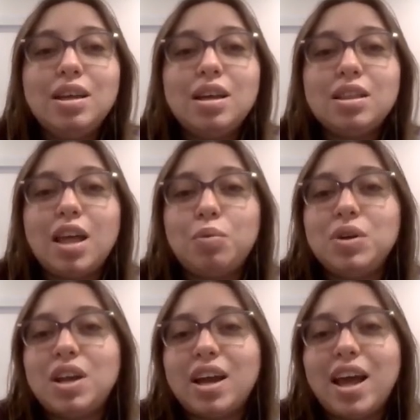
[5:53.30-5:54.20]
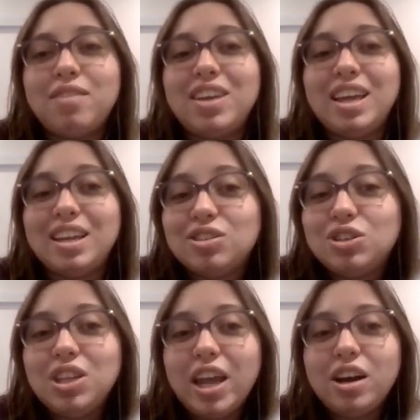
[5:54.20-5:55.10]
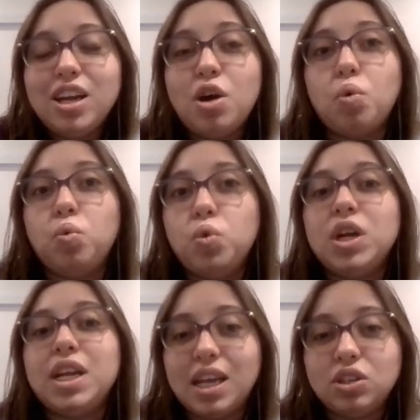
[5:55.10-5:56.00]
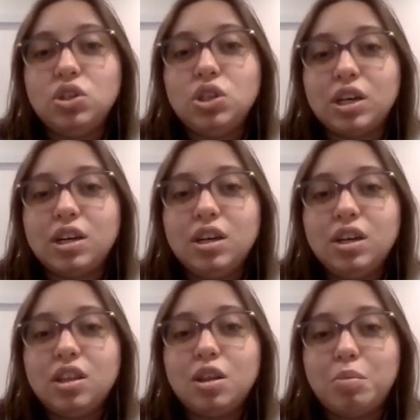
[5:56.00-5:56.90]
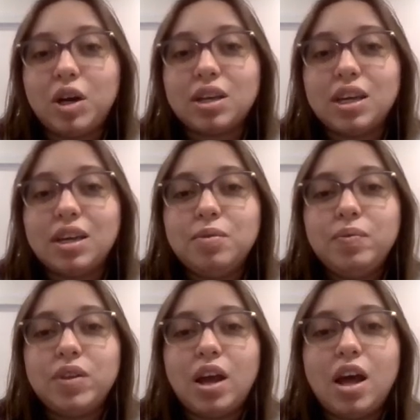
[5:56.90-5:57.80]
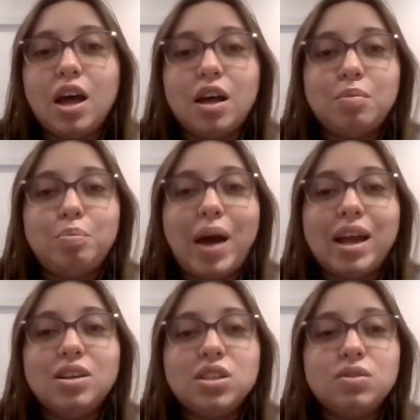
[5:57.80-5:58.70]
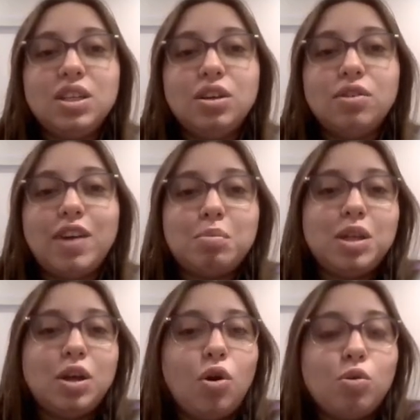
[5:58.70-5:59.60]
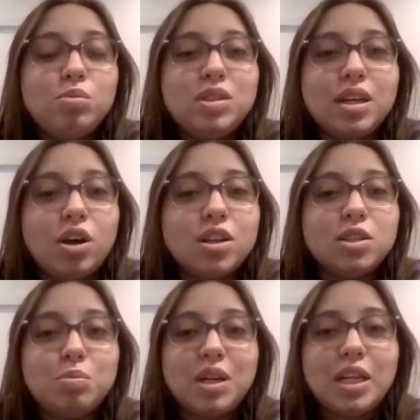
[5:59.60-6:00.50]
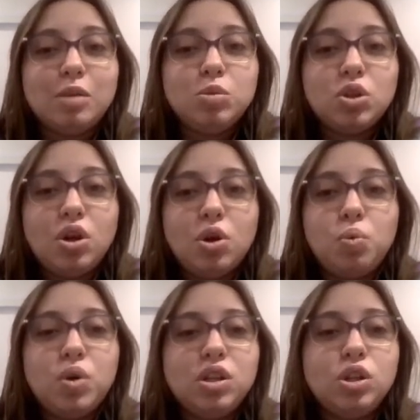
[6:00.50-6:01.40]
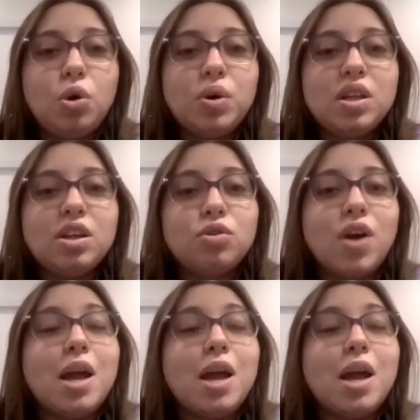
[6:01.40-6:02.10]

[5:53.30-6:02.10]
that would not have entered the area would enter the market. Buyers of single-family homes and condominiums would lower the crime